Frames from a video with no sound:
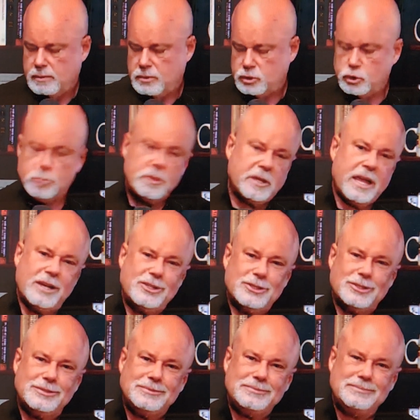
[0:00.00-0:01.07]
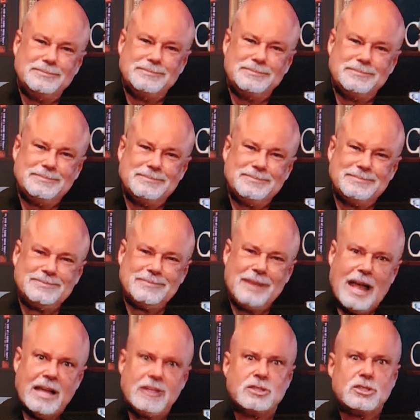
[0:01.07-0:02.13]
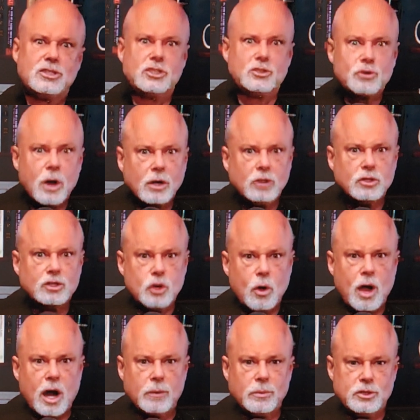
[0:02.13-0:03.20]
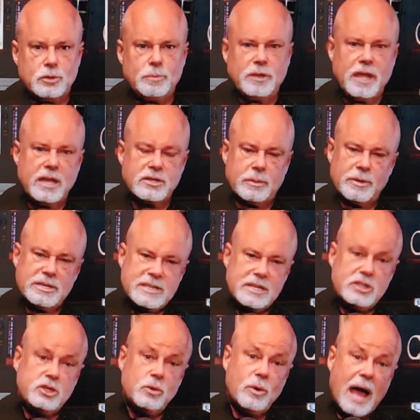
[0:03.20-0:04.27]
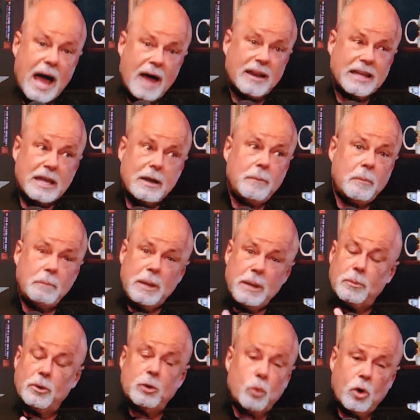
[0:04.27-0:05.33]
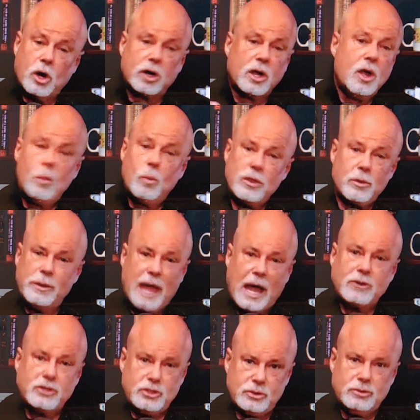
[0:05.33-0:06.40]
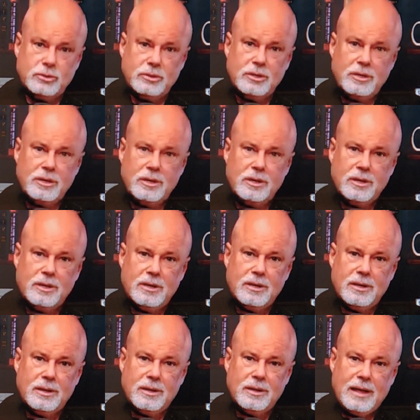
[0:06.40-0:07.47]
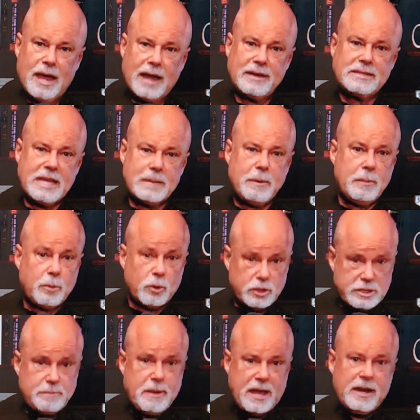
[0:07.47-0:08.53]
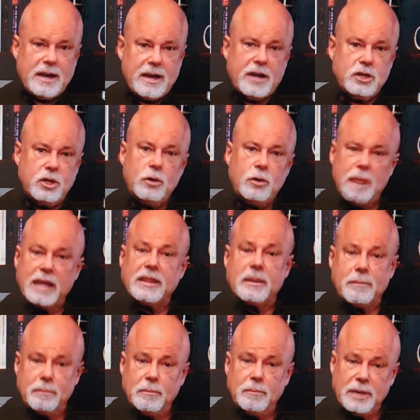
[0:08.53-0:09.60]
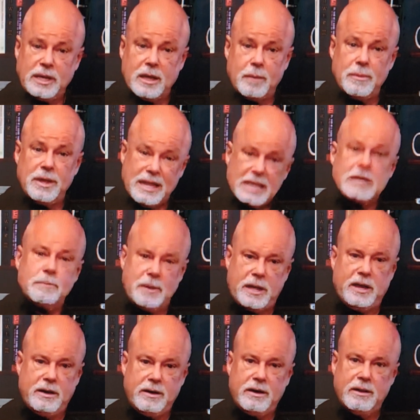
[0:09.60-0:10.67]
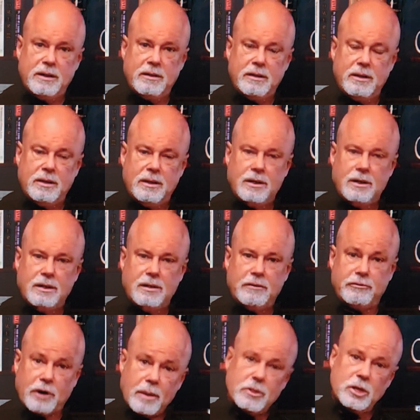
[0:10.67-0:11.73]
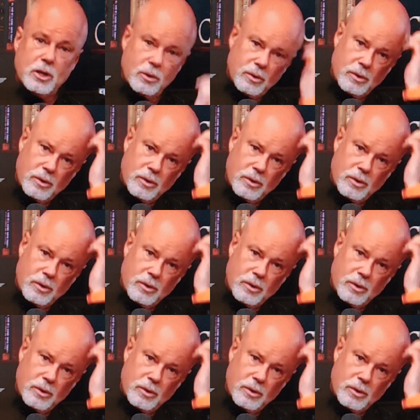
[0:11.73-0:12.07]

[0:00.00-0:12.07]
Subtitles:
duplication. I struggled so hard with duplication. I'm going to teach you how to get people to work with or without you. How to take people who are dependent on you and make them become independent from you.